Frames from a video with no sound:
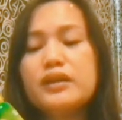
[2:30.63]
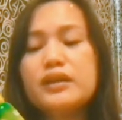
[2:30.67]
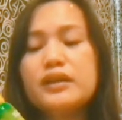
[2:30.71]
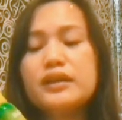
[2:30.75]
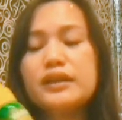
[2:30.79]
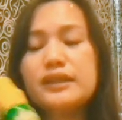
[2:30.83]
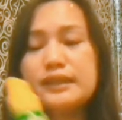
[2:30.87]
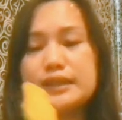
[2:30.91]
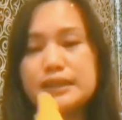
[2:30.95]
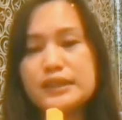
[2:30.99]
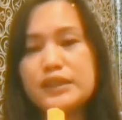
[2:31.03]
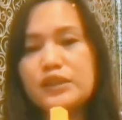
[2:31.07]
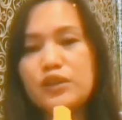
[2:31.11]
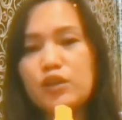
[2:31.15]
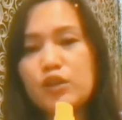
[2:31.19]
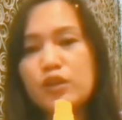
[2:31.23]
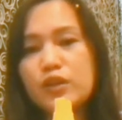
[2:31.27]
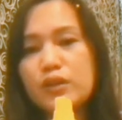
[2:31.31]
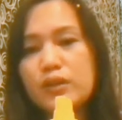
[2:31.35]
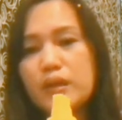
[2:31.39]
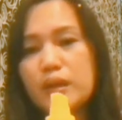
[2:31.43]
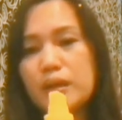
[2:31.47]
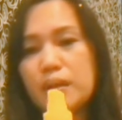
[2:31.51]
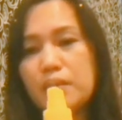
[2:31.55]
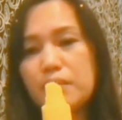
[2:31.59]
It's called
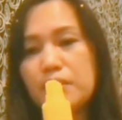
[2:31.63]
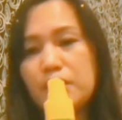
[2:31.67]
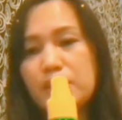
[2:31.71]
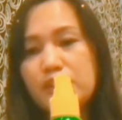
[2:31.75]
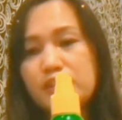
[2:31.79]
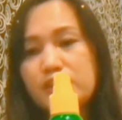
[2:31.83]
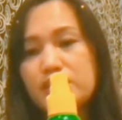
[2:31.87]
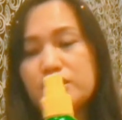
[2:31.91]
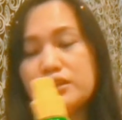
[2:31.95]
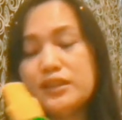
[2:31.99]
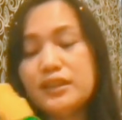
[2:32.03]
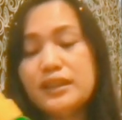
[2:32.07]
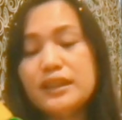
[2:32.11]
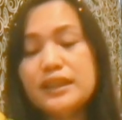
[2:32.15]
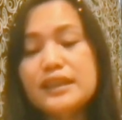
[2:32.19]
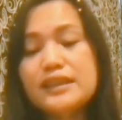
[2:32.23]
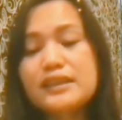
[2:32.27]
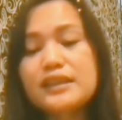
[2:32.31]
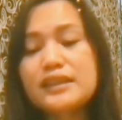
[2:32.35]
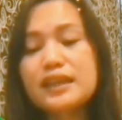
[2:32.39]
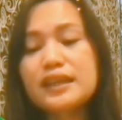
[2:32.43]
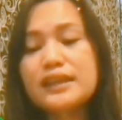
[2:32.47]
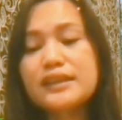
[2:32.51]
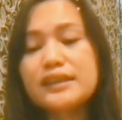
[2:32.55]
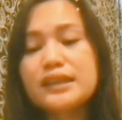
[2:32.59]
Badger. It's
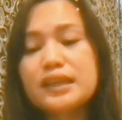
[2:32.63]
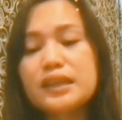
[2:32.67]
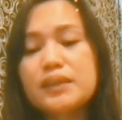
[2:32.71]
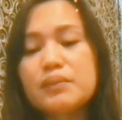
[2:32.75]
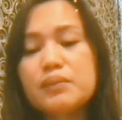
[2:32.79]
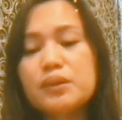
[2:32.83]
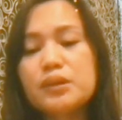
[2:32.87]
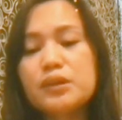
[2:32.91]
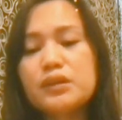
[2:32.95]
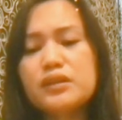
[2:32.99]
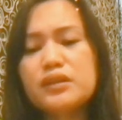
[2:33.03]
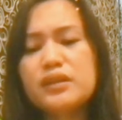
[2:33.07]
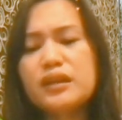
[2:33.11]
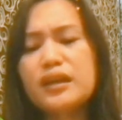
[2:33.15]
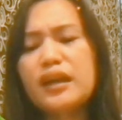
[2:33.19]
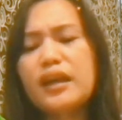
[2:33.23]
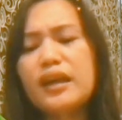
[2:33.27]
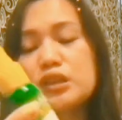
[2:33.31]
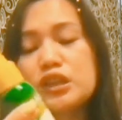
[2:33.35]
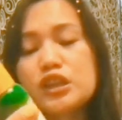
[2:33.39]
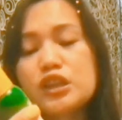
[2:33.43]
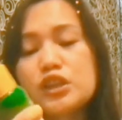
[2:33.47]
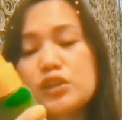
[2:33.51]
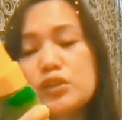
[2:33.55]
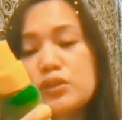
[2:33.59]
anti-bug
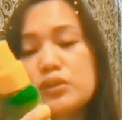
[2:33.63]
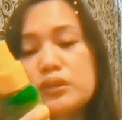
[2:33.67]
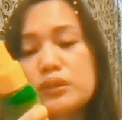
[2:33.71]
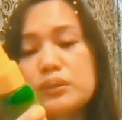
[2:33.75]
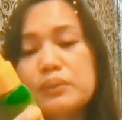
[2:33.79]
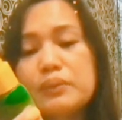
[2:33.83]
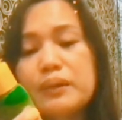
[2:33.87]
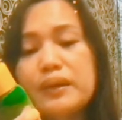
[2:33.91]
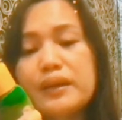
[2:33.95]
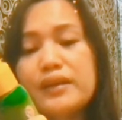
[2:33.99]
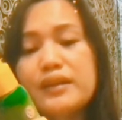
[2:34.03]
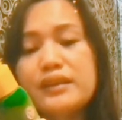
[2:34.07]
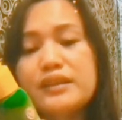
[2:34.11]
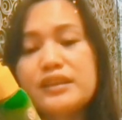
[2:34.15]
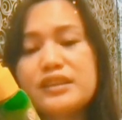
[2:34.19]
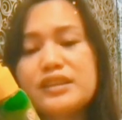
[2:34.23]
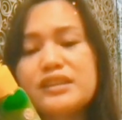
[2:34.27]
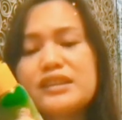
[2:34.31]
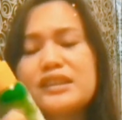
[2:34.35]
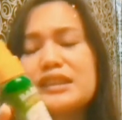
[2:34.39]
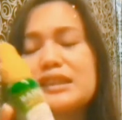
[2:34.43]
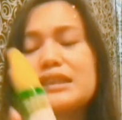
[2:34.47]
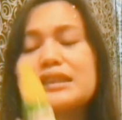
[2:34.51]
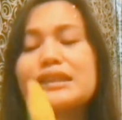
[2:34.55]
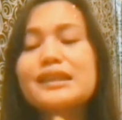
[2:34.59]
mosquito repellent. It's
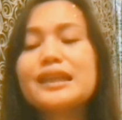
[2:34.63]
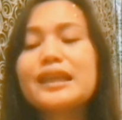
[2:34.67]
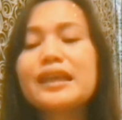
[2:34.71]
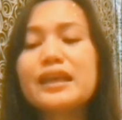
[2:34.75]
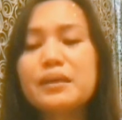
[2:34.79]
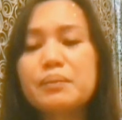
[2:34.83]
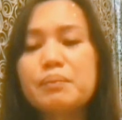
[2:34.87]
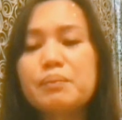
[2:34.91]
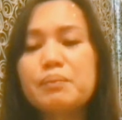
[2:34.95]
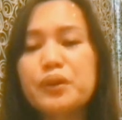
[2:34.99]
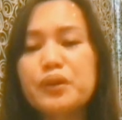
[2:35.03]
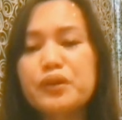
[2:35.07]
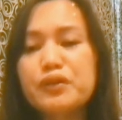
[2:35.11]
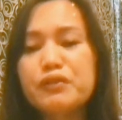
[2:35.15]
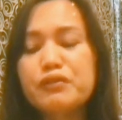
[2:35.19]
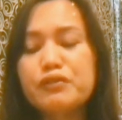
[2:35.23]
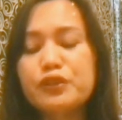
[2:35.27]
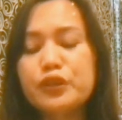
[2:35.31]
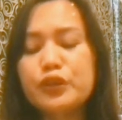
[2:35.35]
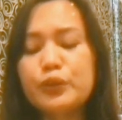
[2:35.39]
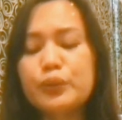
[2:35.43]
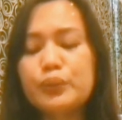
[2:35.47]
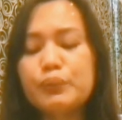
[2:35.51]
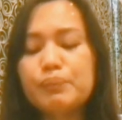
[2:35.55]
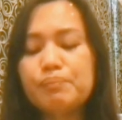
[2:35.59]
like a
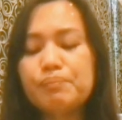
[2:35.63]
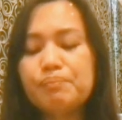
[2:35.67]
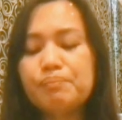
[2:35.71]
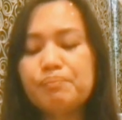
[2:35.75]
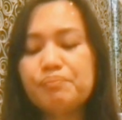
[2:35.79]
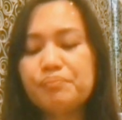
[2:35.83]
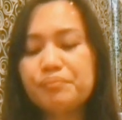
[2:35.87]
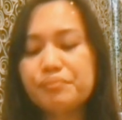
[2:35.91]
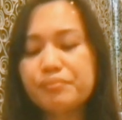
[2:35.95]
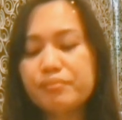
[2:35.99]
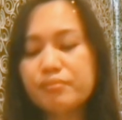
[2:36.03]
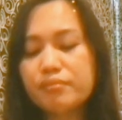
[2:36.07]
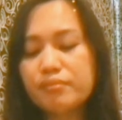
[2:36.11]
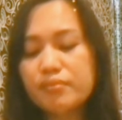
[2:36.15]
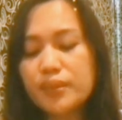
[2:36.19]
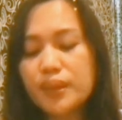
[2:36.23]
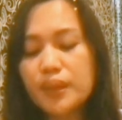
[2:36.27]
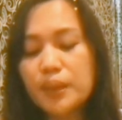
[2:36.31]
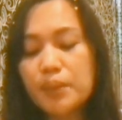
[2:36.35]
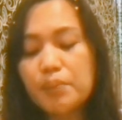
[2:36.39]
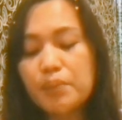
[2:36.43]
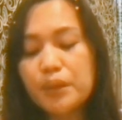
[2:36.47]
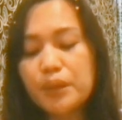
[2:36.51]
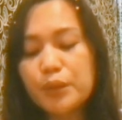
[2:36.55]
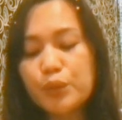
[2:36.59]
perfume,
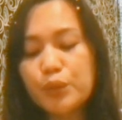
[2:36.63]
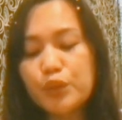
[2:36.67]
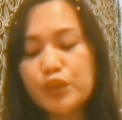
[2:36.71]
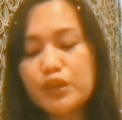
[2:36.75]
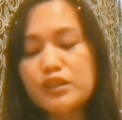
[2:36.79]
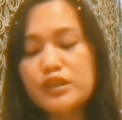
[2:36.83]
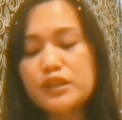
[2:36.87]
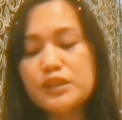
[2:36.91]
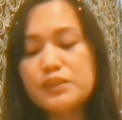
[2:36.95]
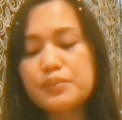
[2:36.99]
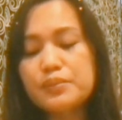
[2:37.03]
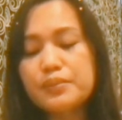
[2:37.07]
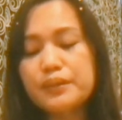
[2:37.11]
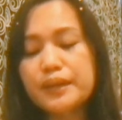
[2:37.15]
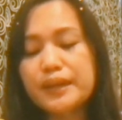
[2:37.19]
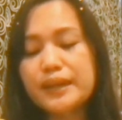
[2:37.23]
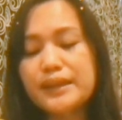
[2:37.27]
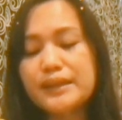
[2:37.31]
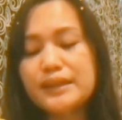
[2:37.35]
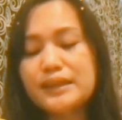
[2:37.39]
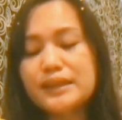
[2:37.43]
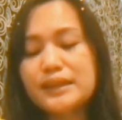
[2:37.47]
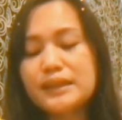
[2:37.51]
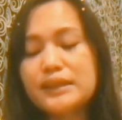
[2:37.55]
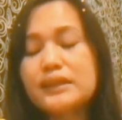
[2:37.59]
but when you sprayed
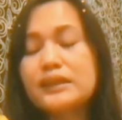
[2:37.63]
it,